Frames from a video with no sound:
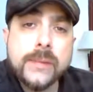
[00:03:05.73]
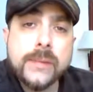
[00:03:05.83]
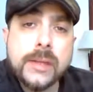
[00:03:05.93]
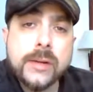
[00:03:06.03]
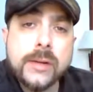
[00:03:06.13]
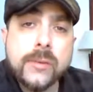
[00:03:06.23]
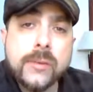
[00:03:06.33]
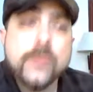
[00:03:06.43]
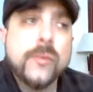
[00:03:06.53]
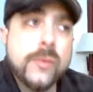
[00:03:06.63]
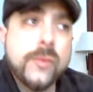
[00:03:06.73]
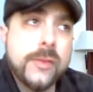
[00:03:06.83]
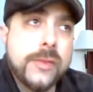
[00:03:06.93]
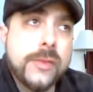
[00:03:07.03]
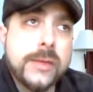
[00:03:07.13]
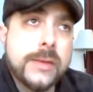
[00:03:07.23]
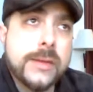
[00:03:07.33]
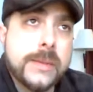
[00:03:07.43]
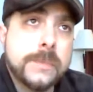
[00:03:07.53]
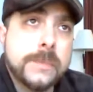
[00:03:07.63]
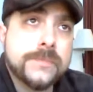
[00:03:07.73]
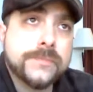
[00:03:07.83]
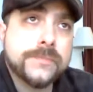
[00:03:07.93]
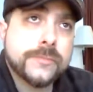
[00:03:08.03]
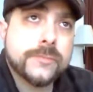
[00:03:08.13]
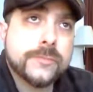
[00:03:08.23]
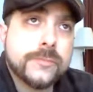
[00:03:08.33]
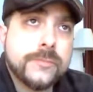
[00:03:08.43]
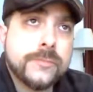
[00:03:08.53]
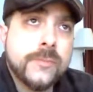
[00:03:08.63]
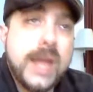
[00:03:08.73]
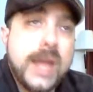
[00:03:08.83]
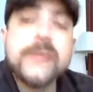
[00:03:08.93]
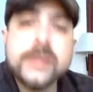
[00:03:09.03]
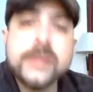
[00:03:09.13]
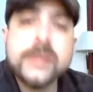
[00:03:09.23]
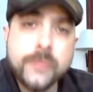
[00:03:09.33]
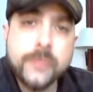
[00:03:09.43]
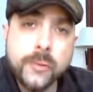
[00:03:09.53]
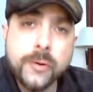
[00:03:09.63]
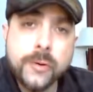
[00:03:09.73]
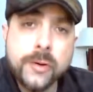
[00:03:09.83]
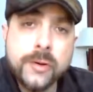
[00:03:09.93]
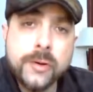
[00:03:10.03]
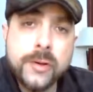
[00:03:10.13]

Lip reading: you know, the evidence for